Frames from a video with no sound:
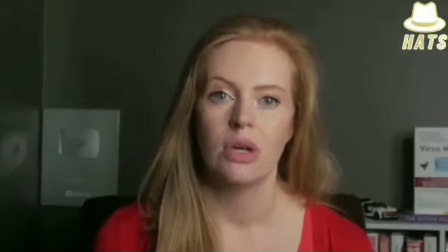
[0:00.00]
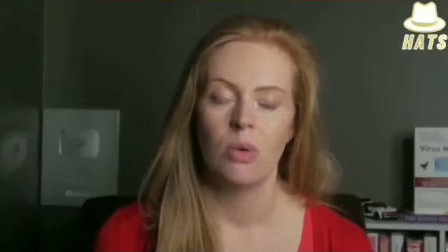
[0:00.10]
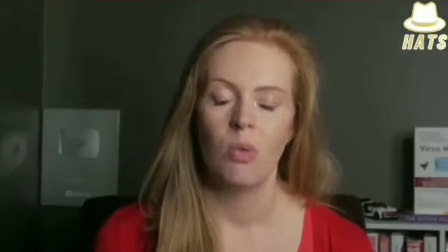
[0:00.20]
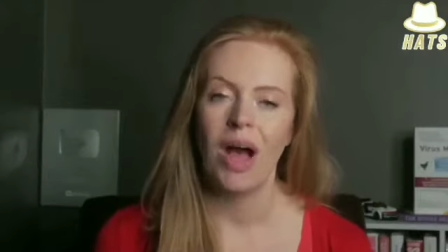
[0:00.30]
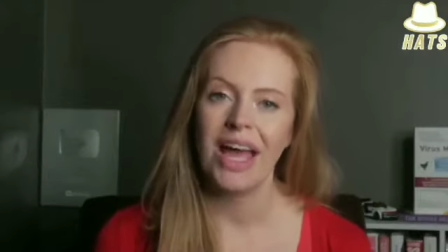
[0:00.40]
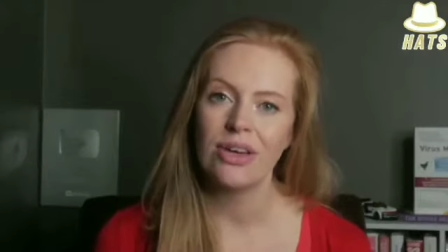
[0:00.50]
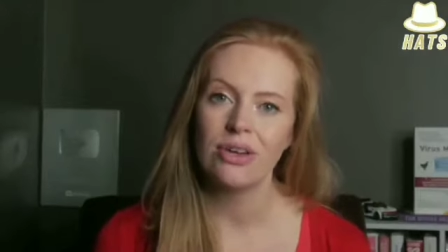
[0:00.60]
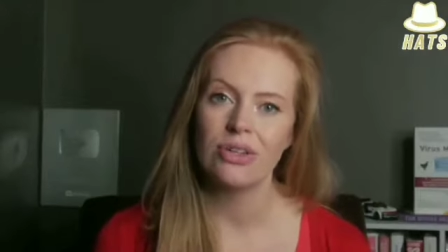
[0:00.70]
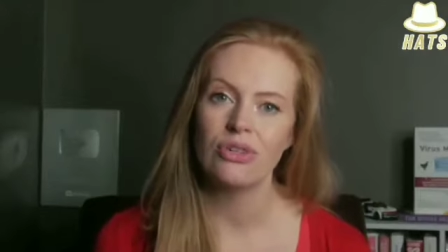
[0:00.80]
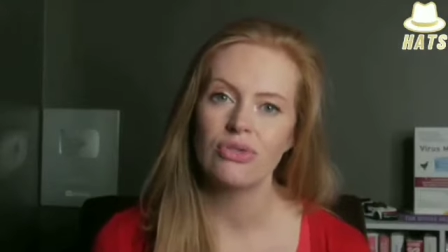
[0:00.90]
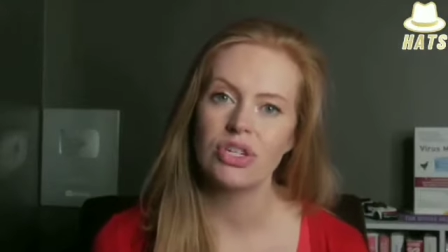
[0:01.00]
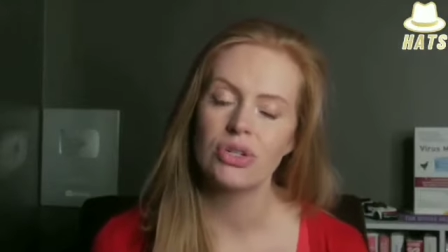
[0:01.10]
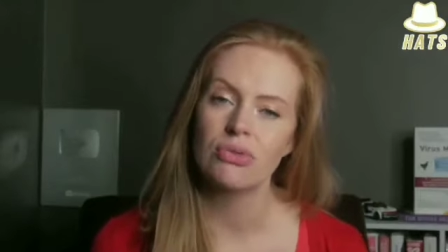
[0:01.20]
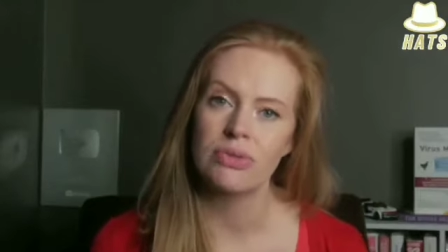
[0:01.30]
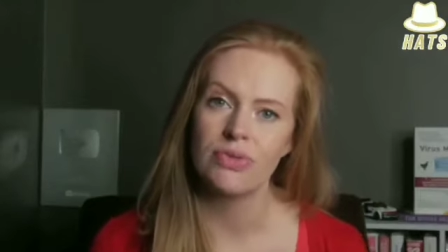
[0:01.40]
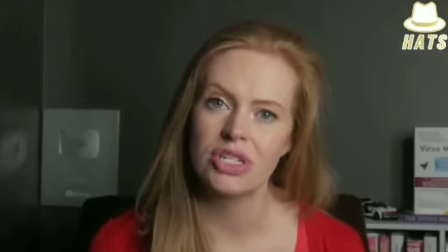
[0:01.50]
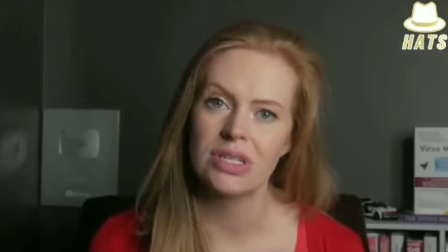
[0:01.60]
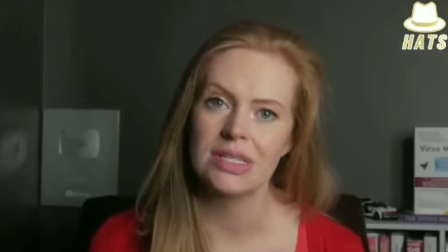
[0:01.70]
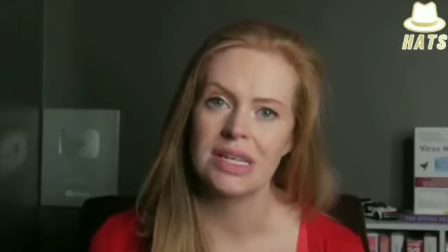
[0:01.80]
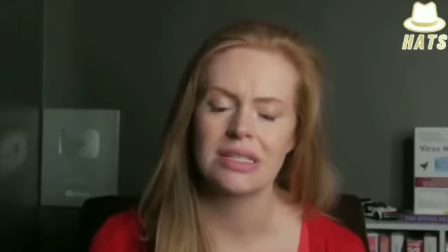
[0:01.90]
Why could nutritional
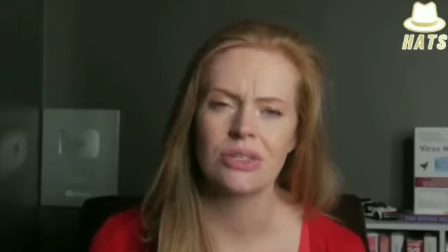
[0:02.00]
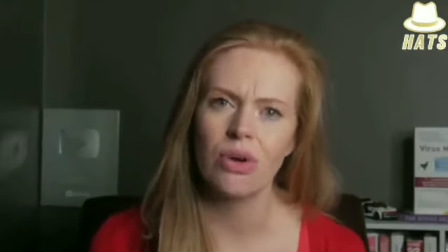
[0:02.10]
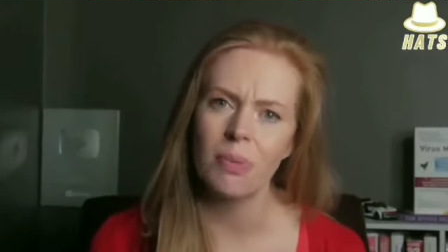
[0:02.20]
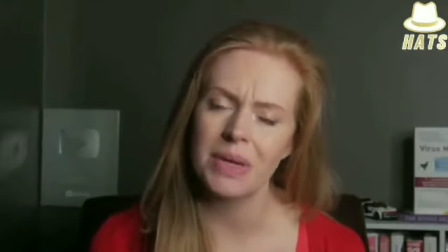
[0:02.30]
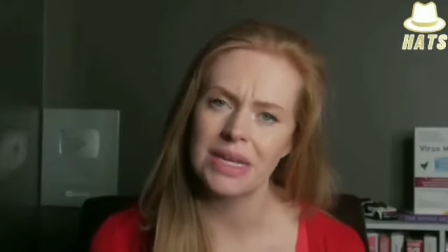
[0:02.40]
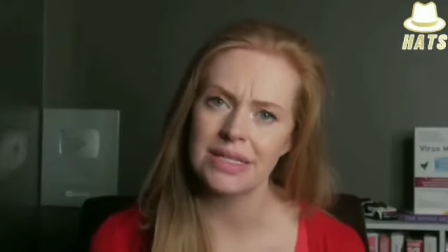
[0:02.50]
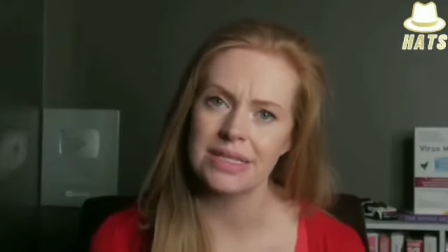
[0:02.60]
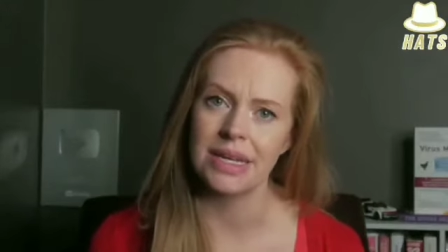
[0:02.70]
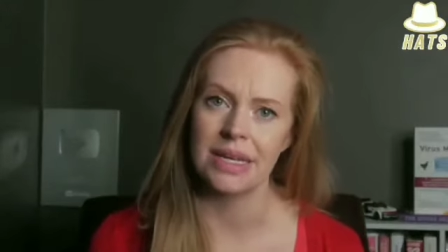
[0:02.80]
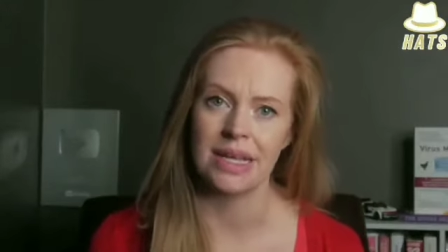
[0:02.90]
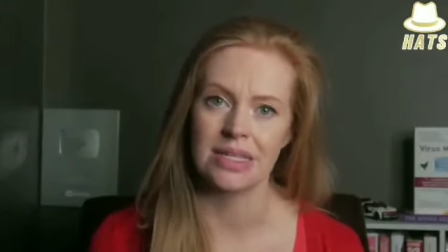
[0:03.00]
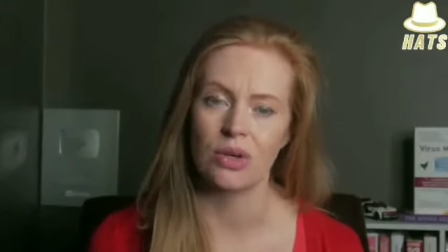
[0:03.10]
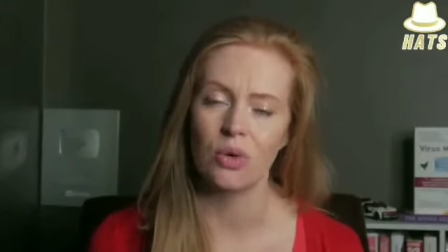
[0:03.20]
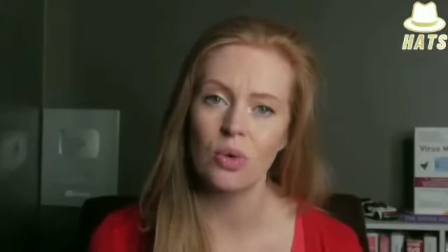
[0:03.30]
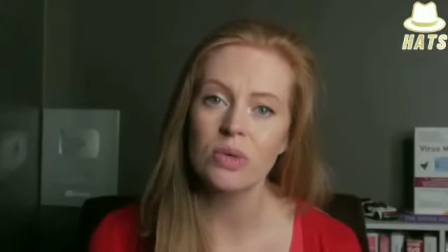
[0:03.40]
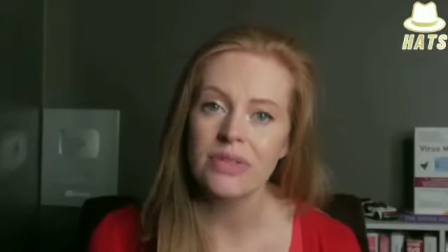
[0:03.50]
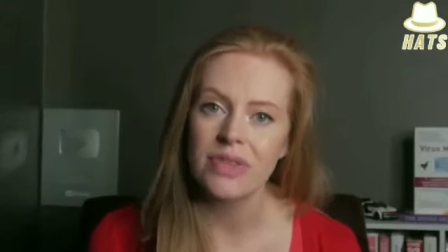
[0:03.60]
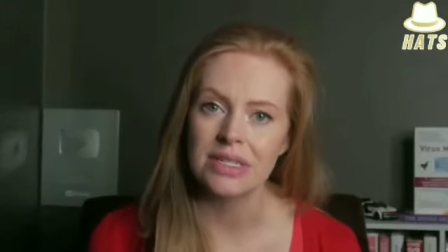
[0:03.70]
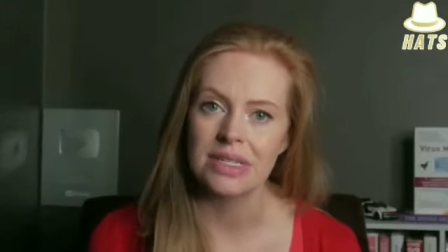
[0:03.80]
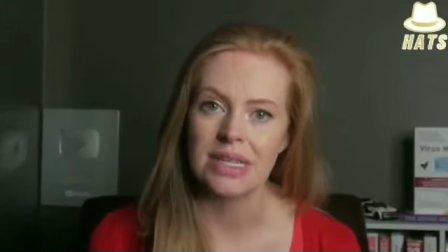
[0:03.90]
deficiencies not be considered as a cause of
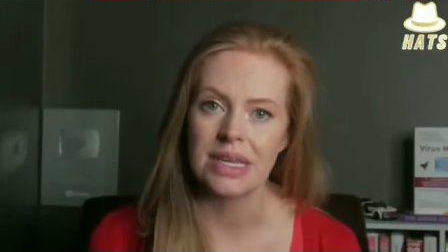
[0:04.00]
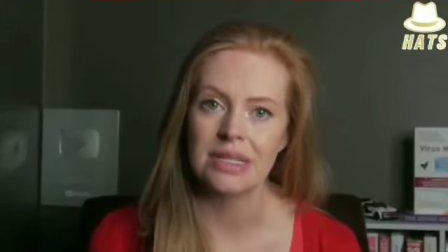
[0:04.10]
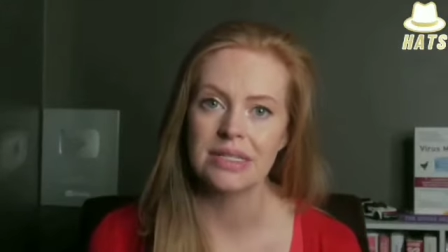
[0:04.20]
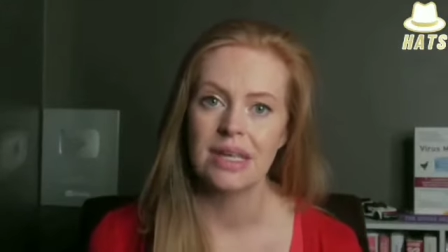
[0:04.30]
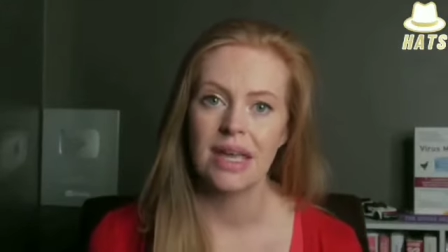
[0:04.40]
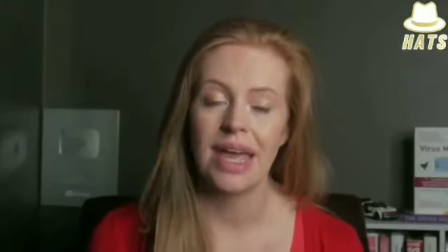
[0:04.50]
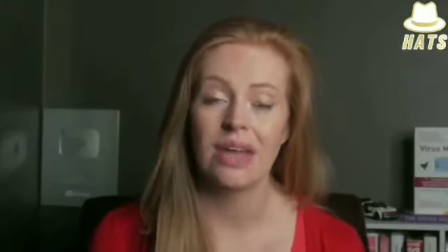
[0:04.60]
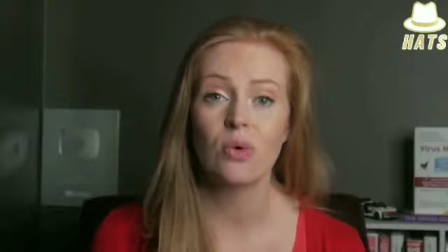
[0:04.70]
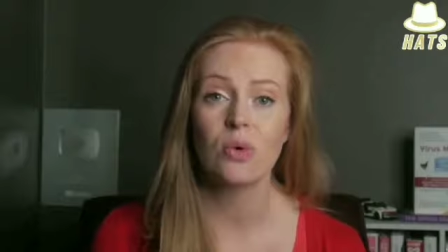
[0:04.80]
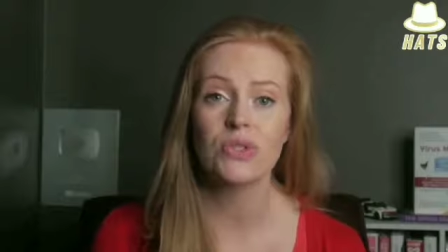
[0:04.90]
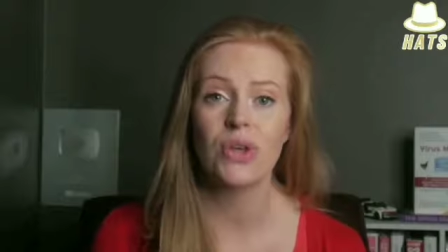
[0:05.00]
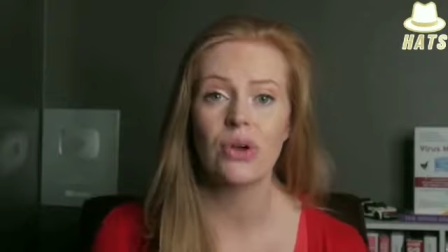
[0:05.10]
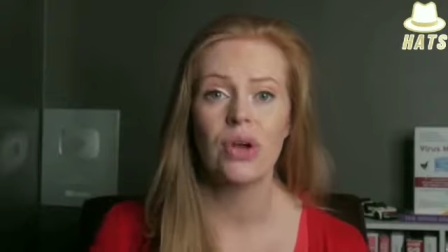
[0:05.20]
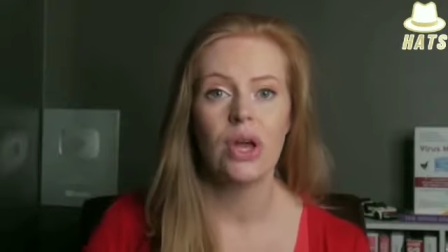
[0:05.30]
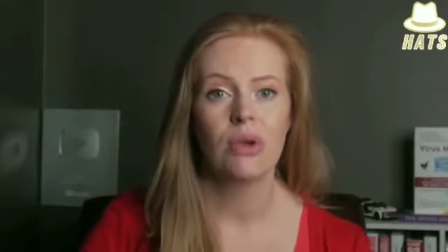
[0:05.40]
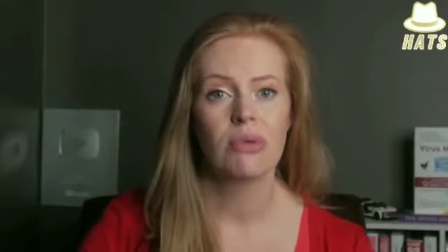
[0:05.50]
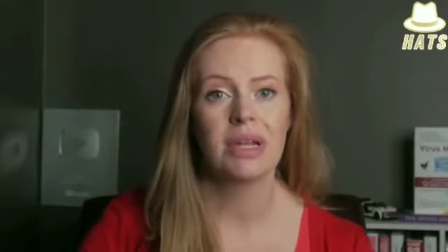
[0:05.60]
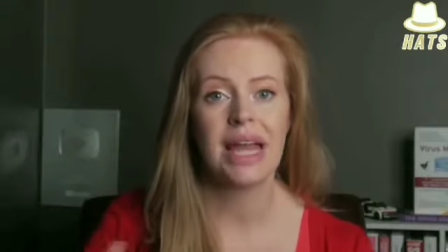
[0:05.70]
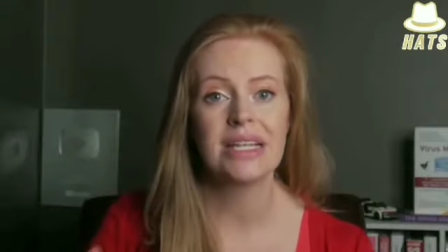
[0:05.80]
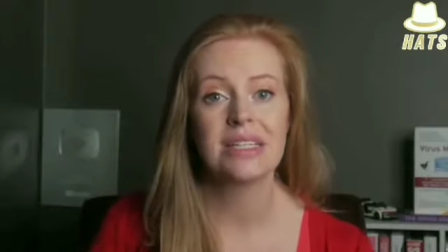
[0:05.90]
this disease and also
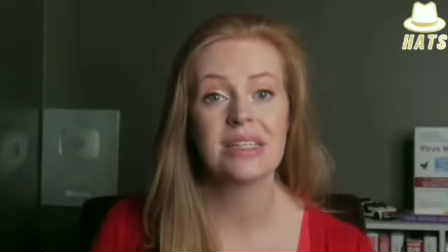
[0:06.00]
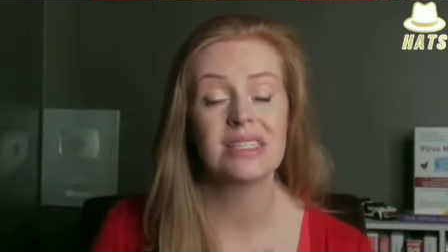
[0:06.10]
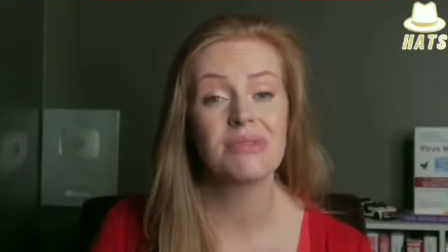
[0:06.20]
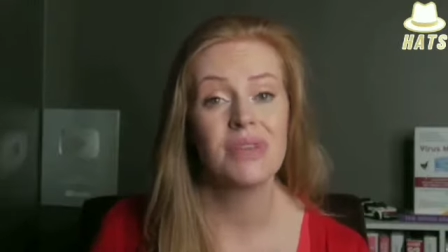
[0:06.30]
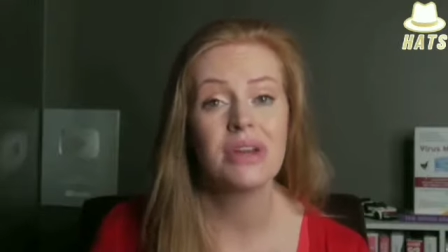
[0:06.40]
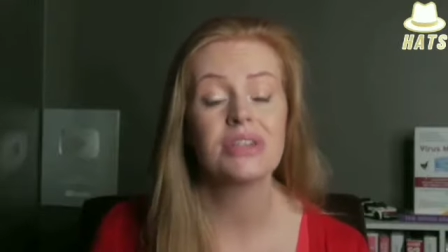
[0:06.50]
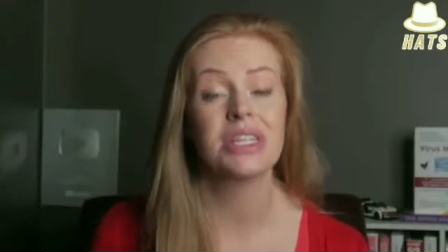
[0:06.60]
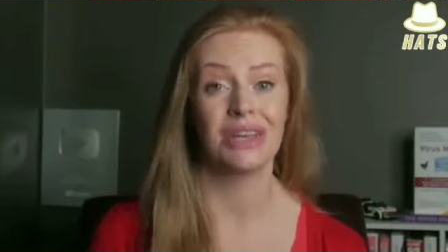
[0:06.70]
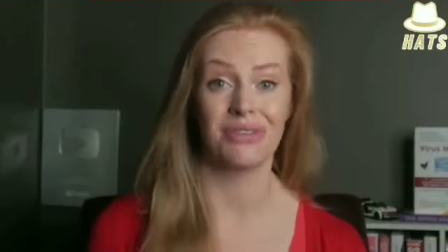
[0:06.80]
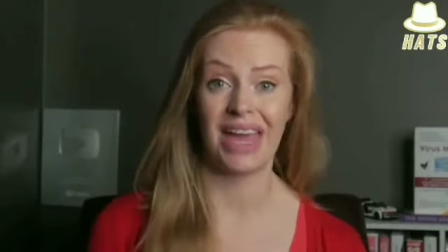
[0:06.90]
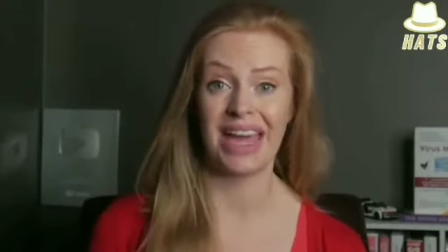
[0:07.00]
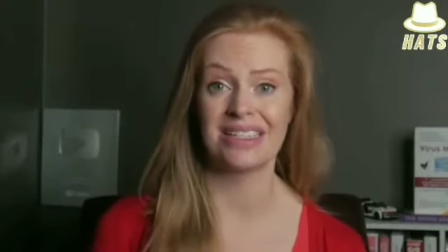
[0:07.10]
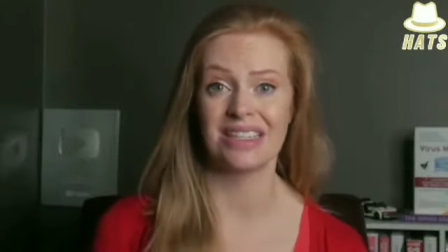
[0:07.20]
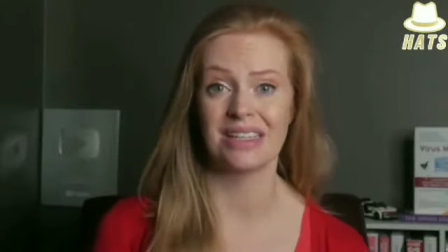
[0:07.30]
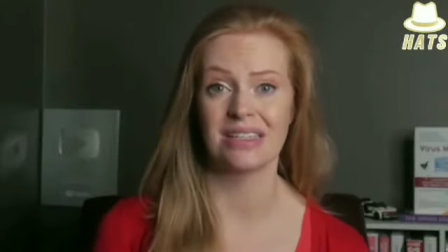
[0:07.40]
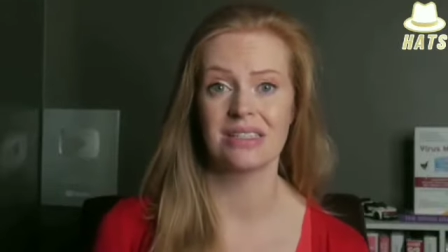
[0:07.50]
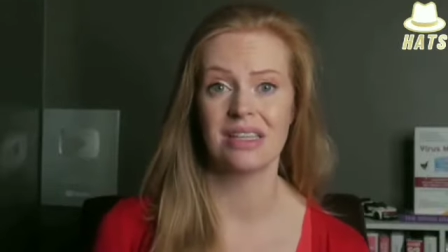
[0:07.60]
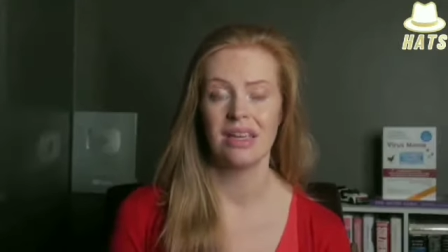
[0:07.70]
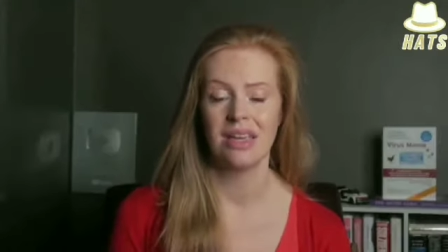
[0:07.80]
relate to the severity of cases?